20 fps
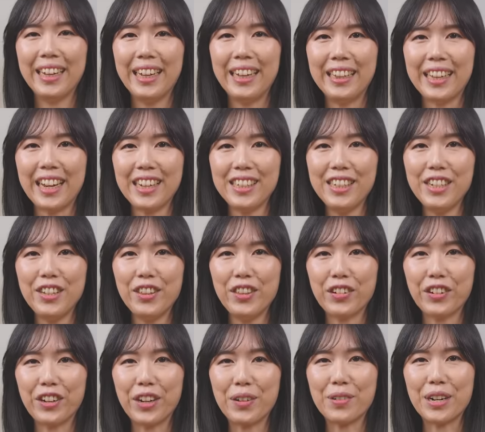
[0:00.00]
In
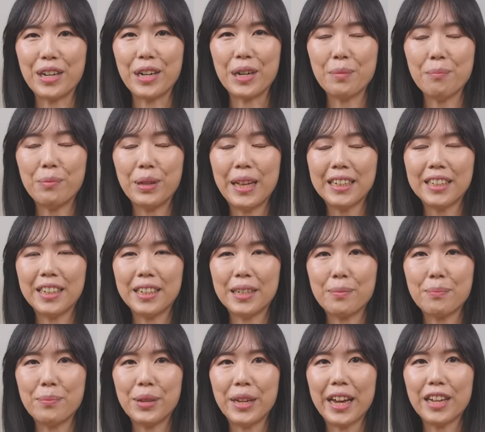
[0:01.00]
1931,
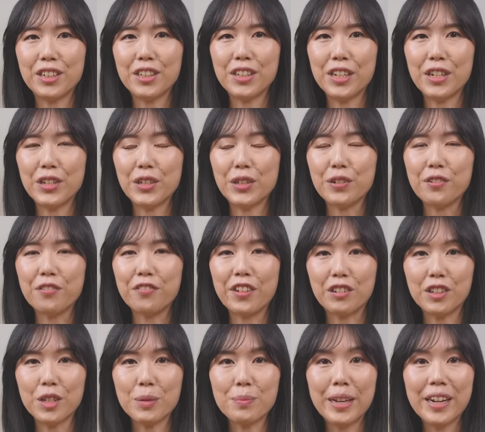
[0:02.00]
Platinum began to issue
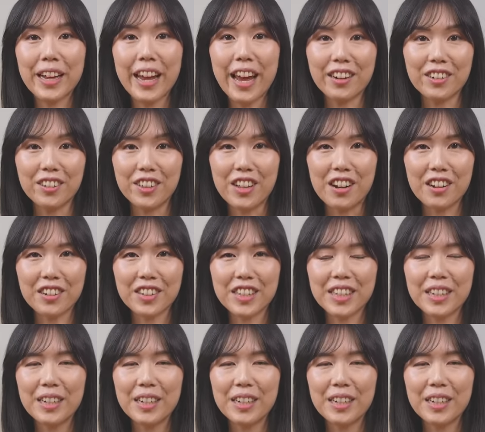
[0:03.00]
fountain pen catalogs,